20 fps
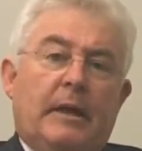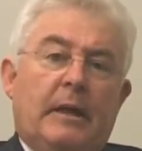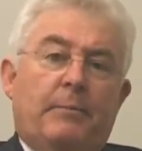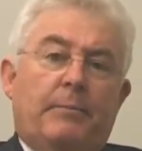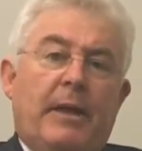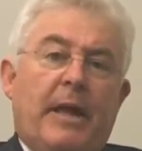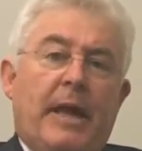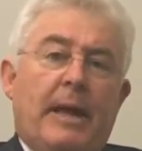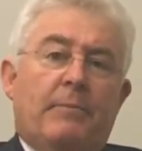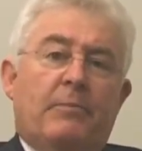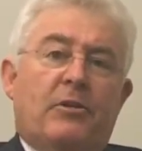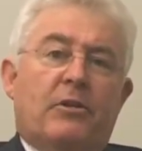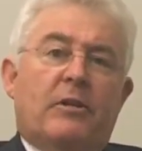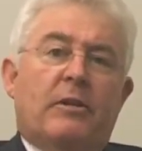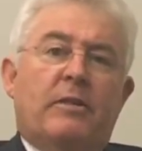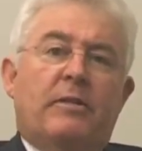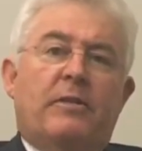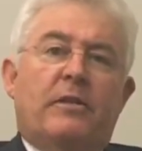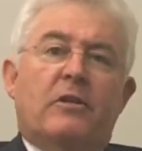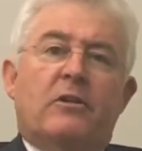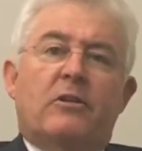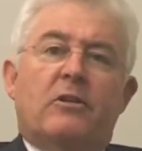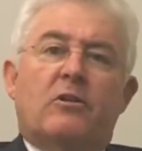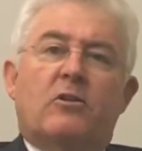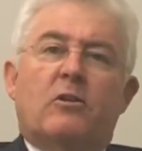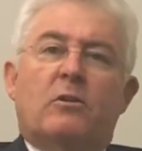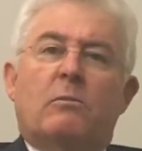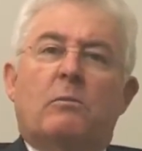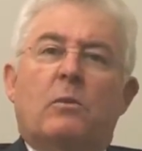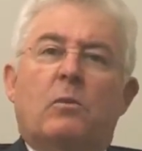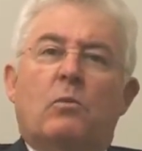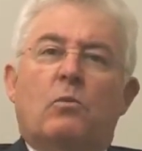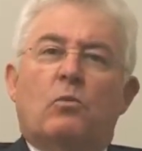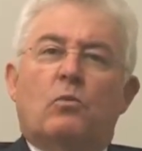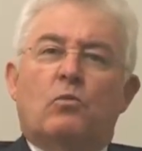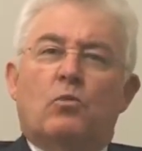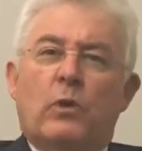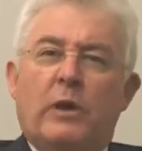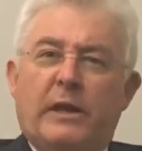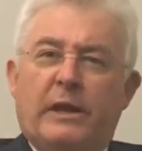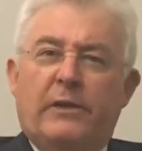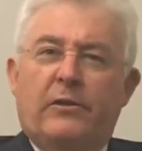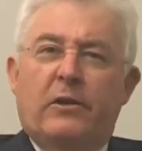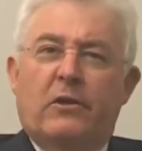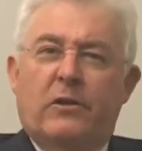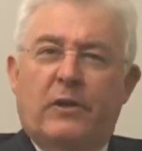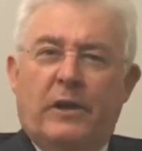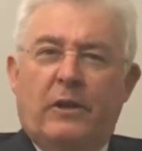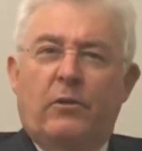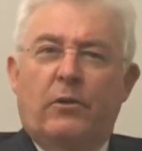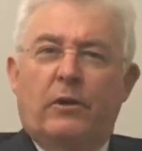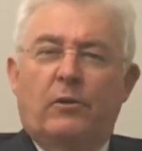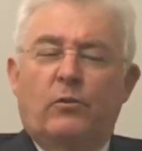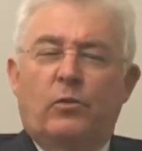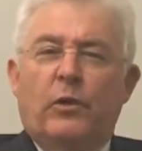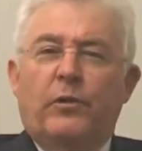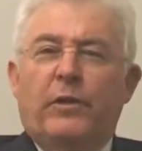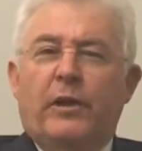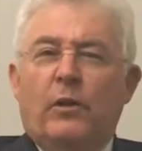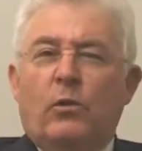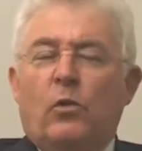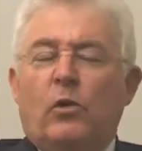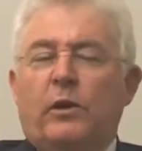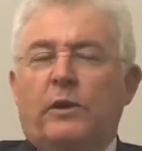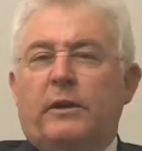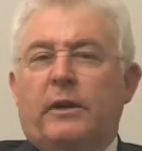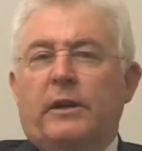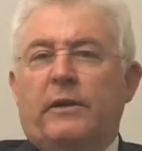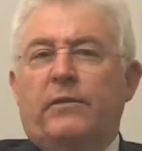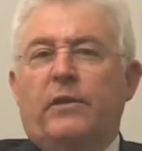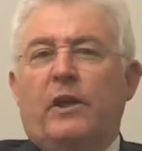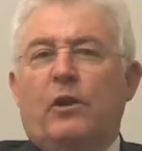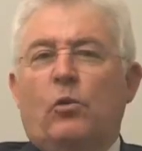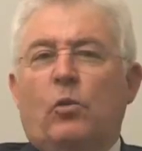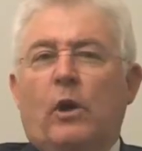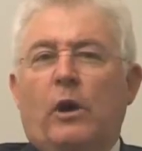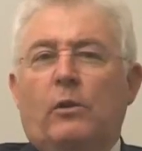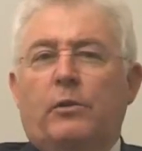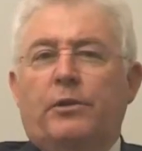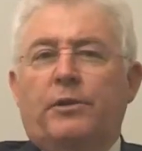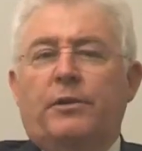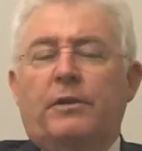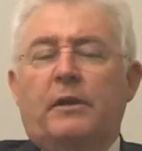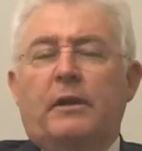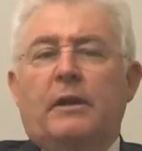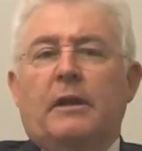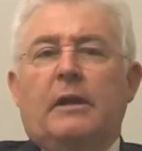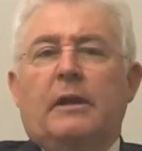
And perhaps this is really the secret of what they want in their wealth